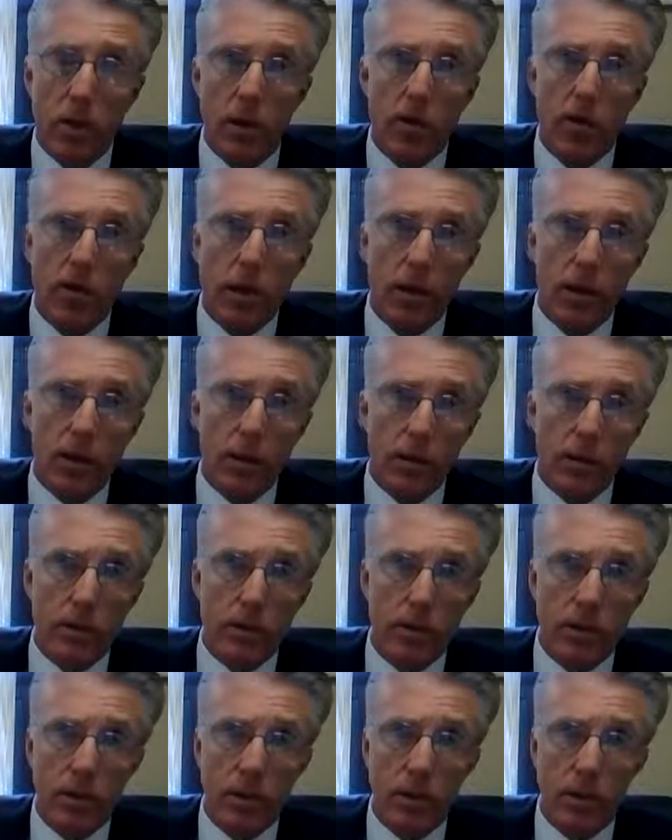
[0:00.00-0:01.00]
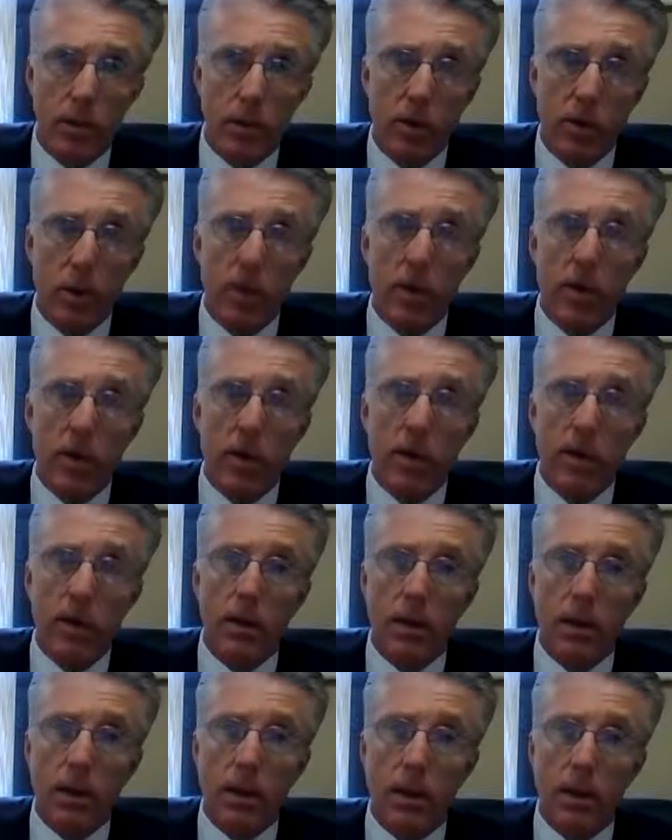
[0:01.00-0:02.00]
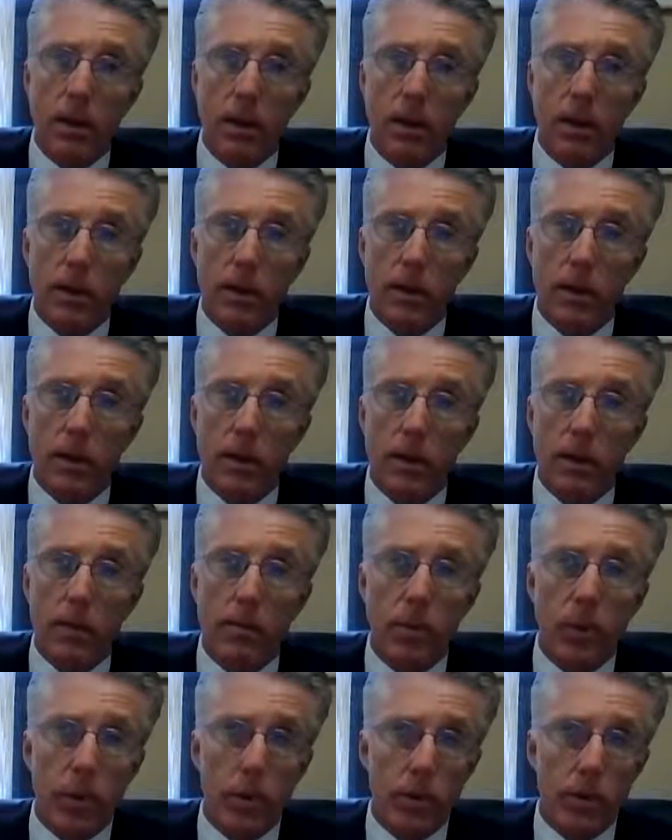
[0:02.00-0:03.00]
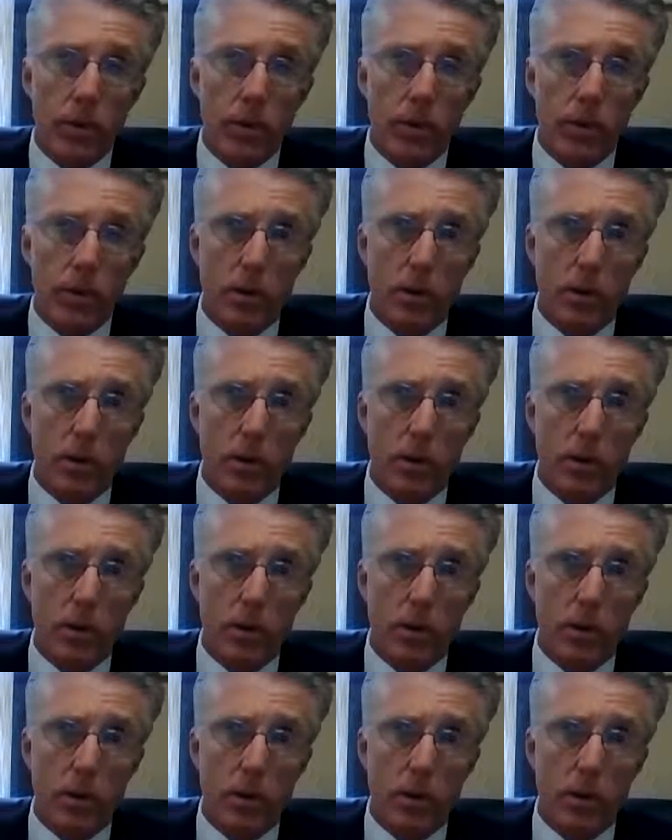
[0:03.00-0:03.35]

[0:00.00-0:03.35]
marital dispute, then the purchaser's